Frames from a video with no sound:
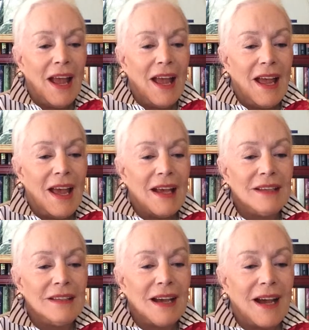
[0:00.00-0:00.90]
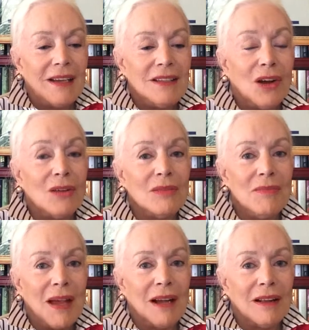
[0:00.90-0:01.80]
And I told
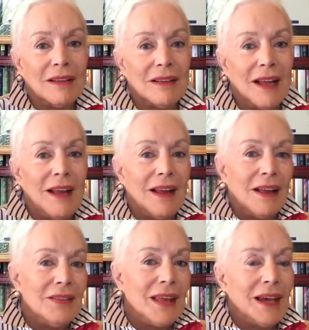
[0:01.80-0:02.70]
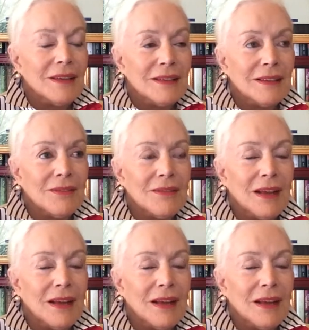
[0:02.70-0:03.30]
Mel that